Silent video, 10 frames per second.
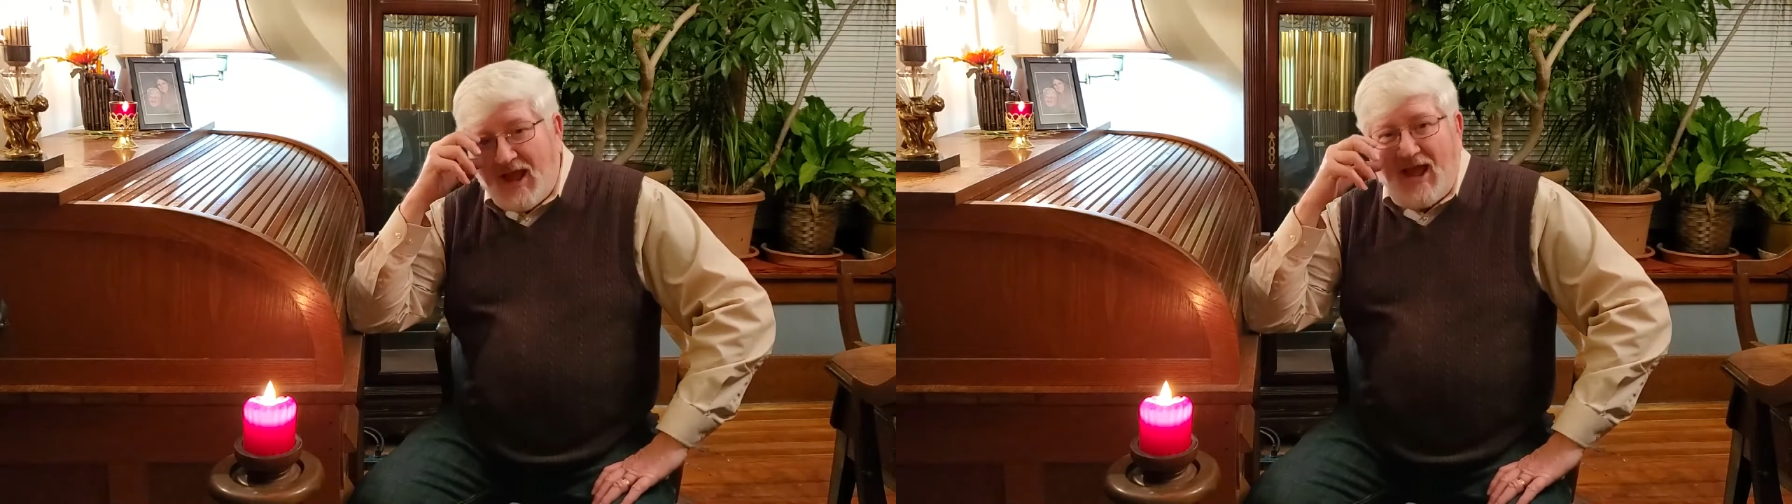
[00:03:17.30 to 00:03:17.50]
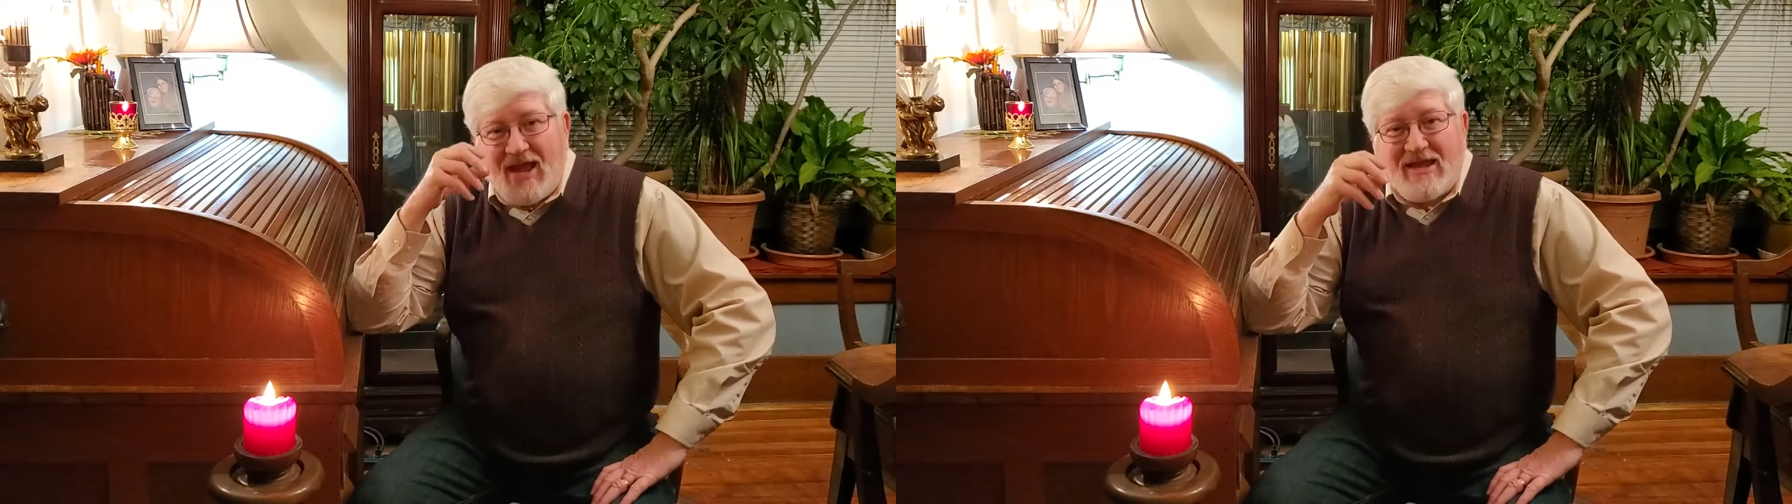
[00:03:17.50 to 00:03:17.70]

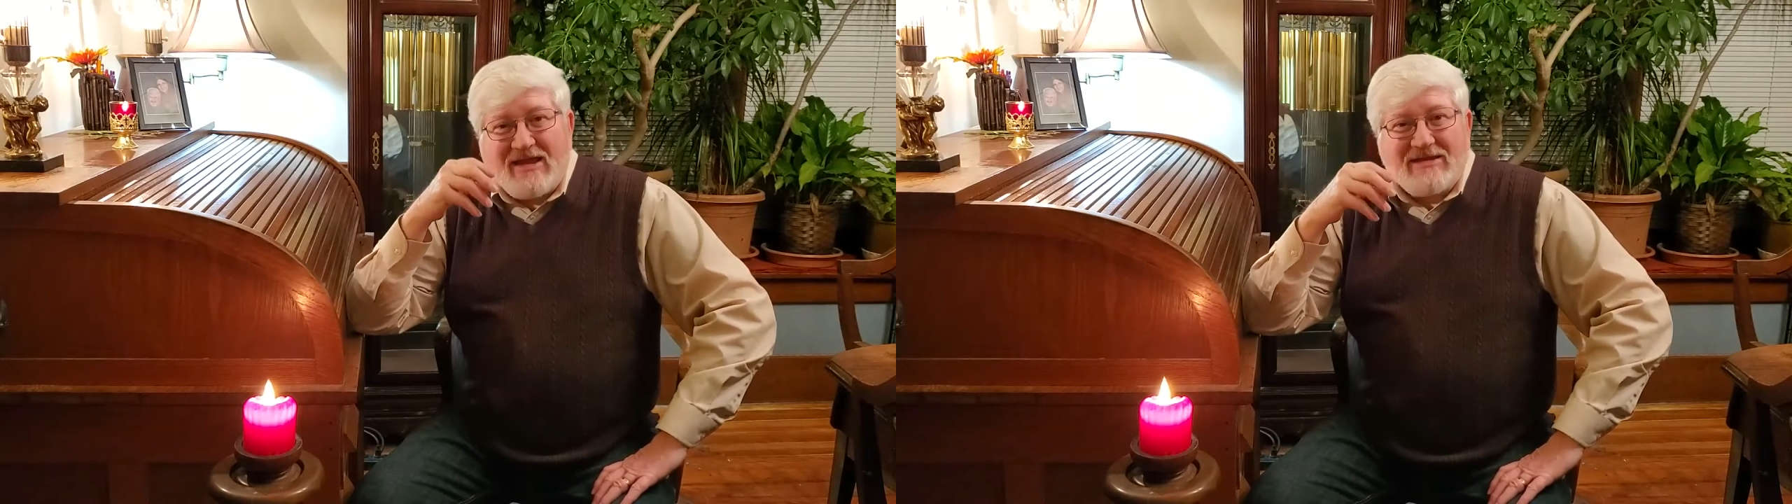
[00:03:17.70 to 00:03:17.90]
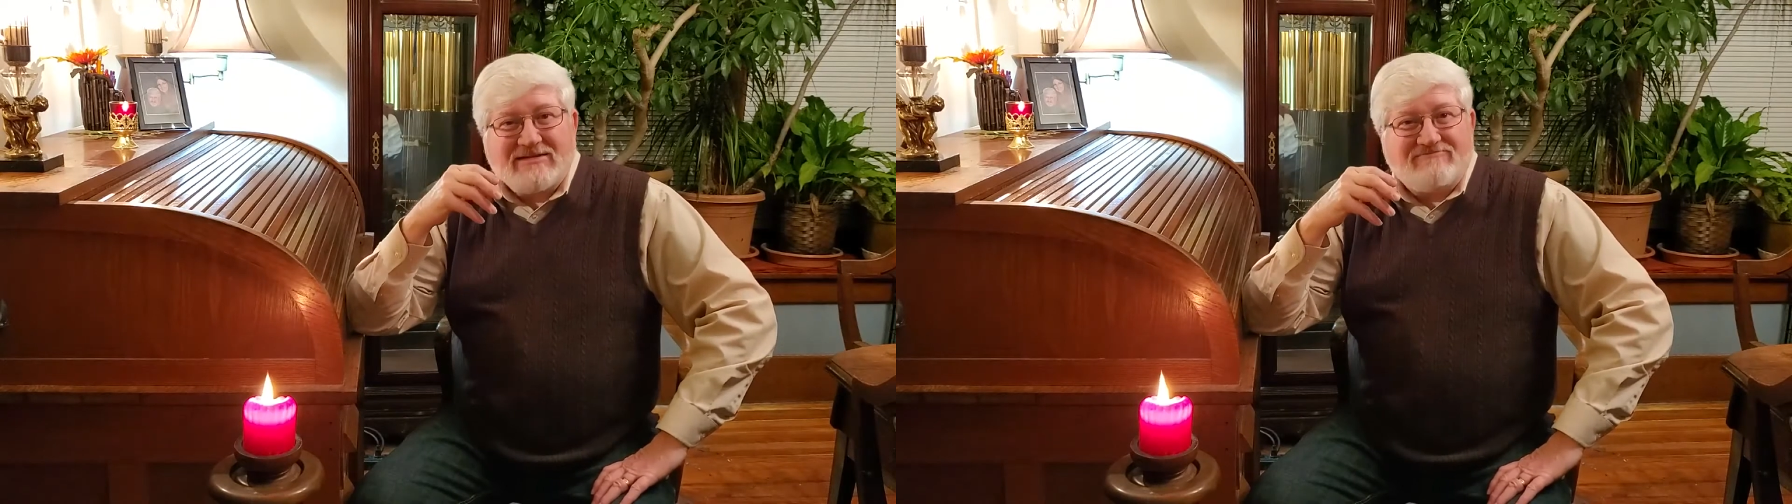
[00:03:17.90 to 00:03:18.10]

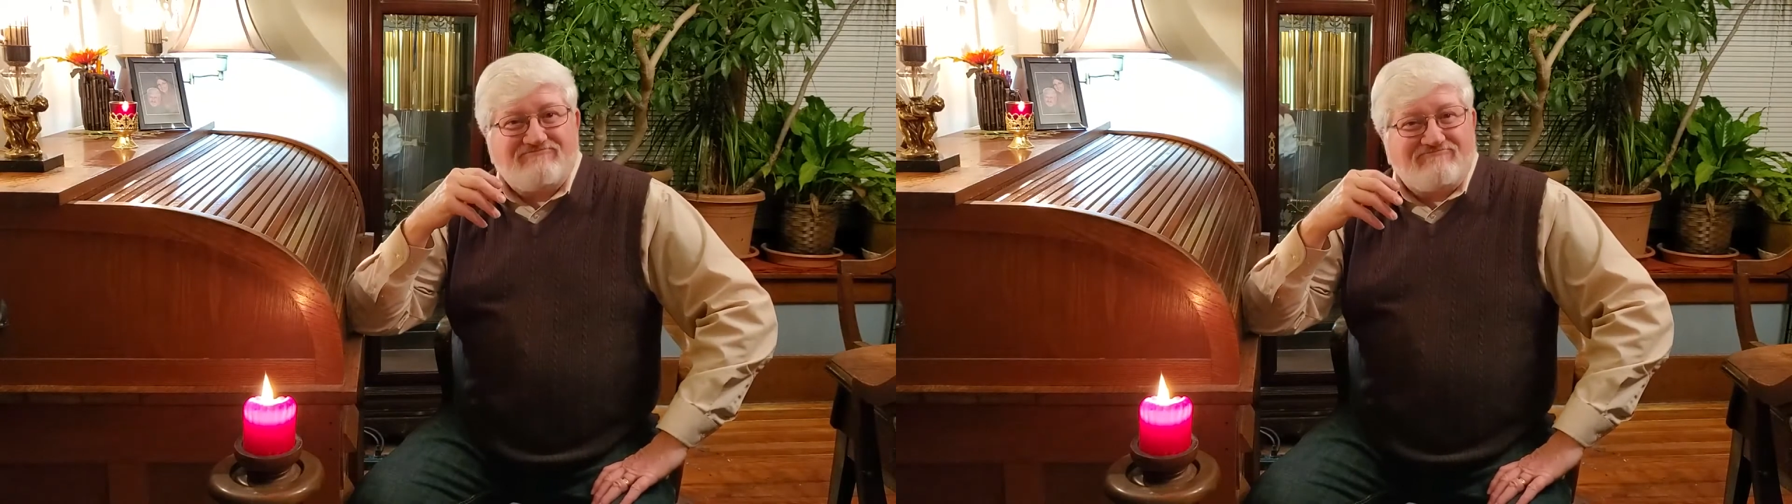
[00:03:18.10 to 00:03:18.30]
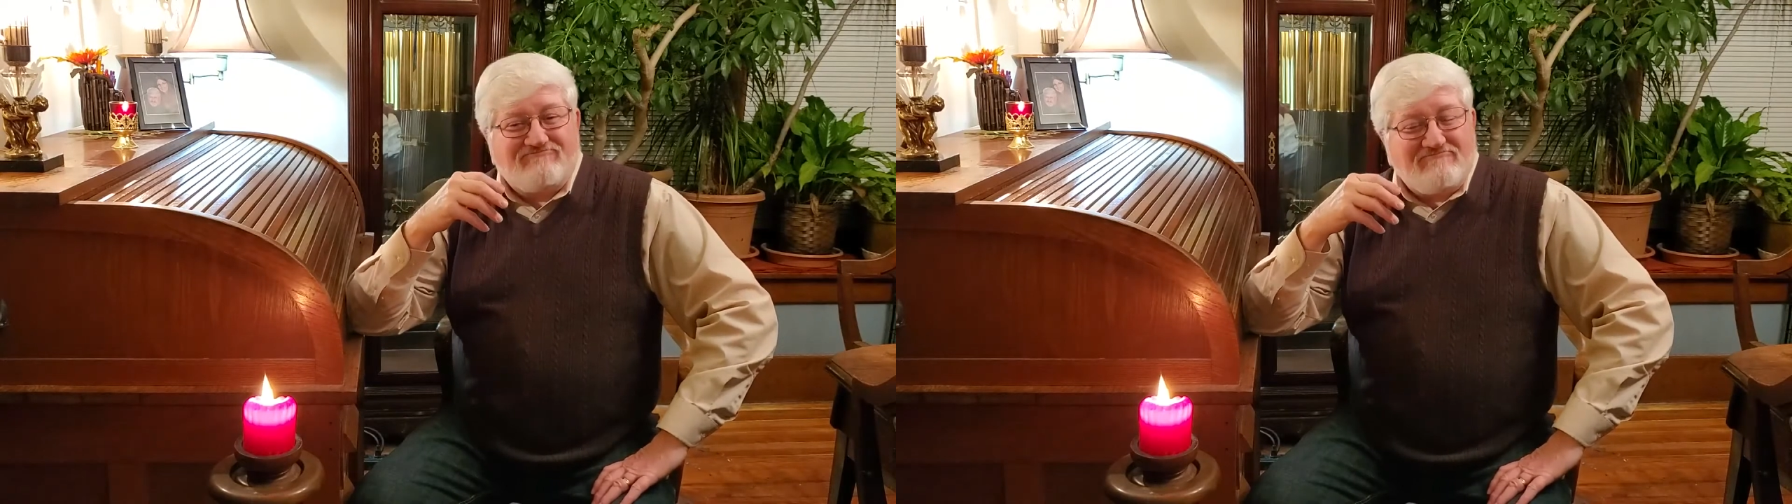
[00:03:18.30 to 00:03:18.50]
I'm
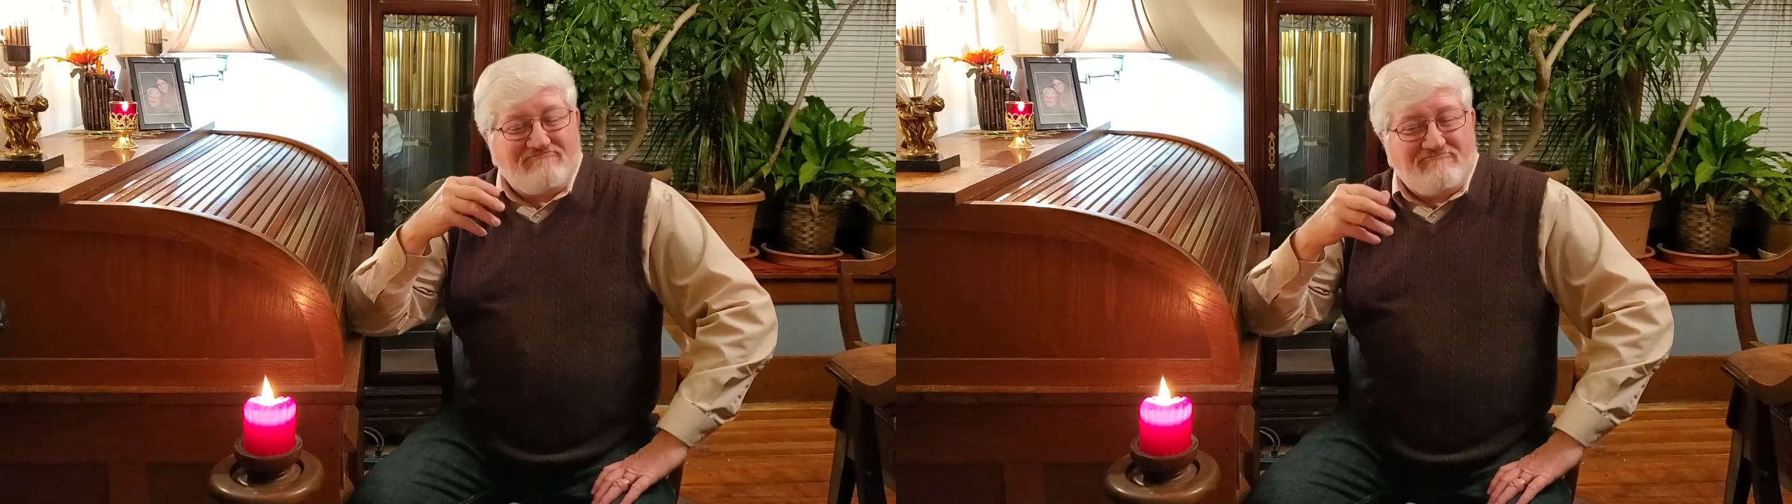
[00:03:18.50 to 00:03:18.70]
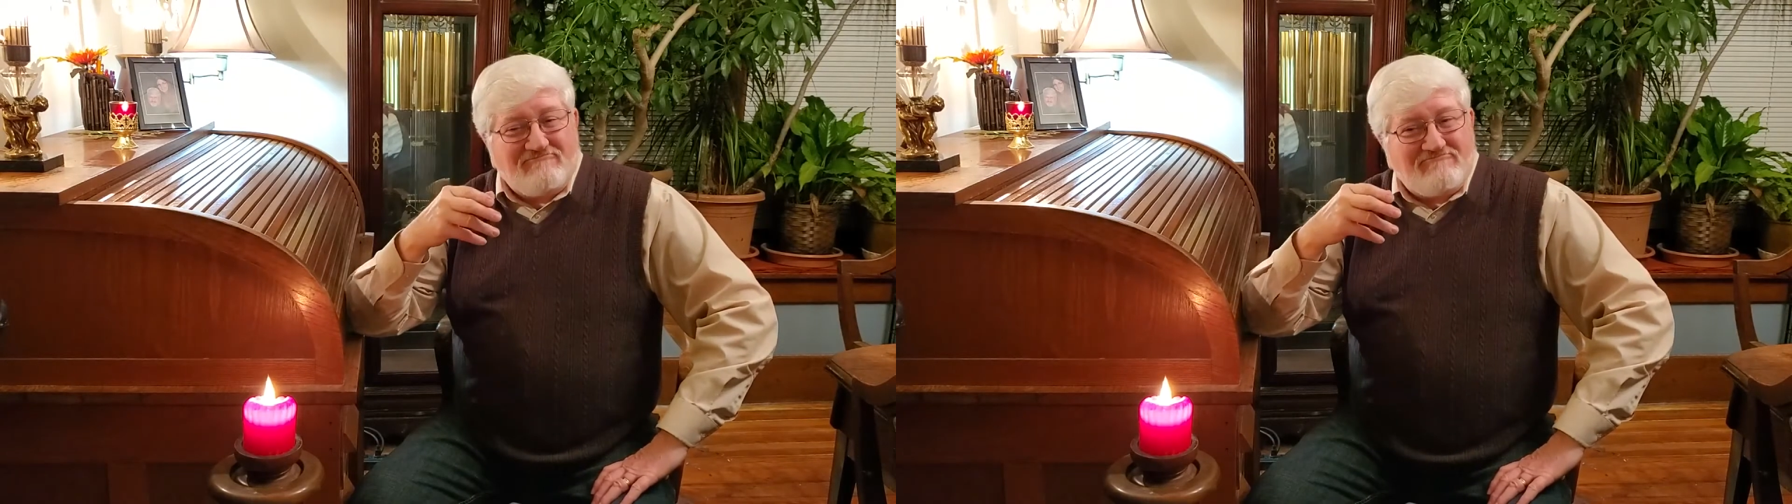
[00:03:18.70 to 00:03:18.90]

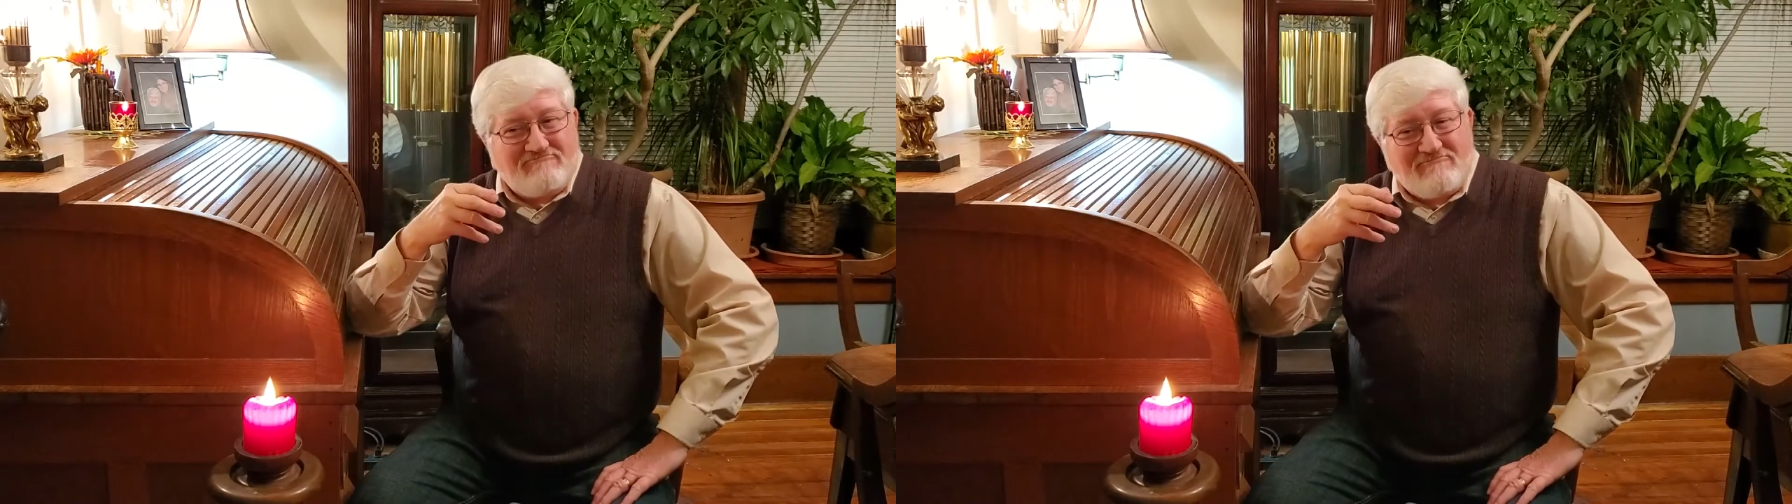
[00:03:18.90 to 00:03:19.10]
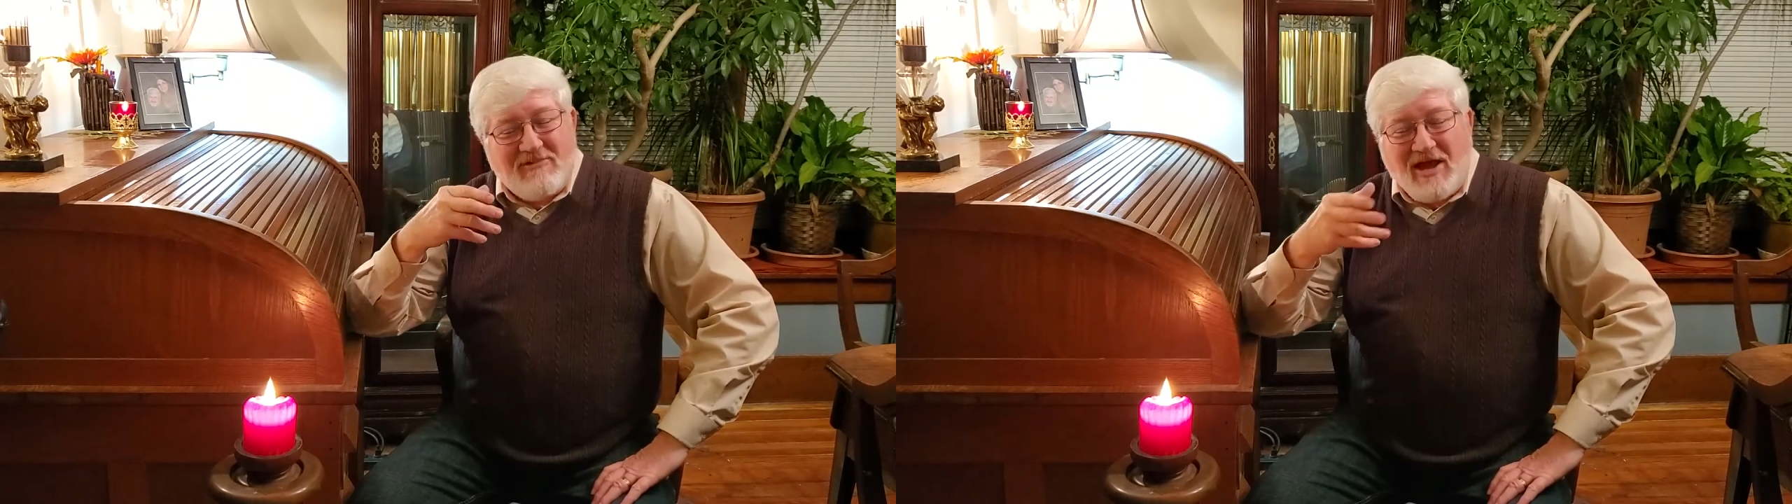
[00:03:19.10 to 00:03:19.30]

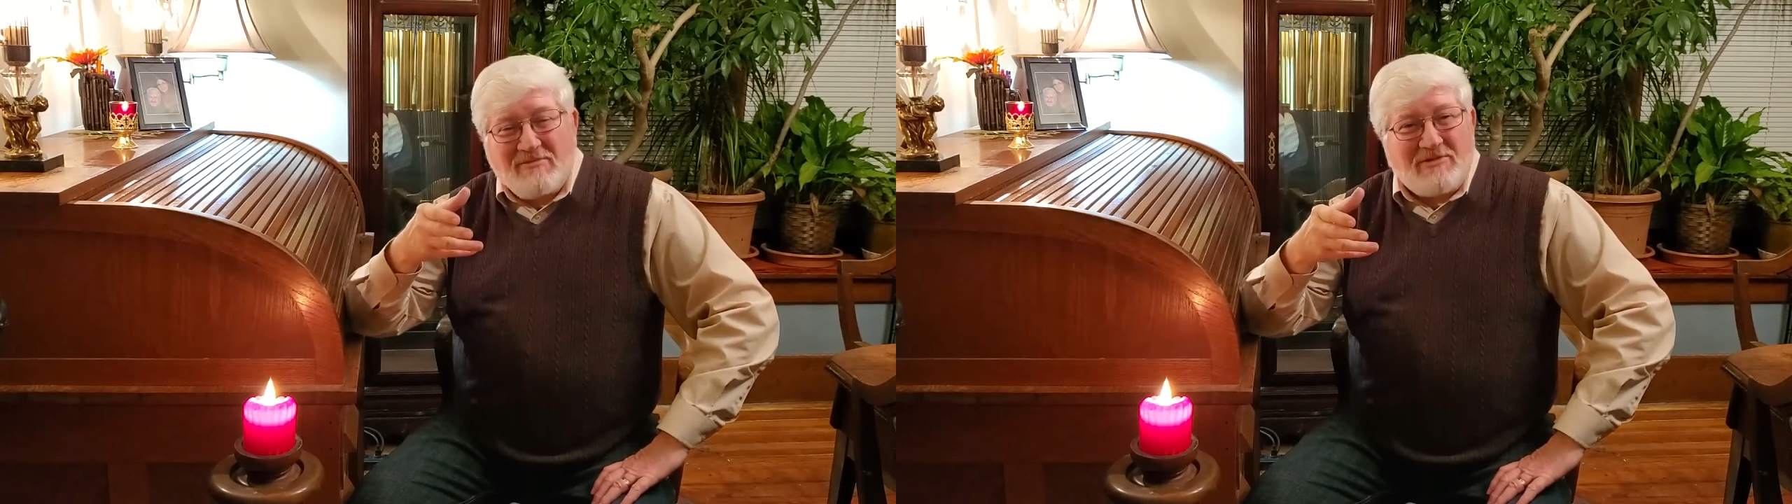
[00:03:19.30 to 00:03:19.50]
a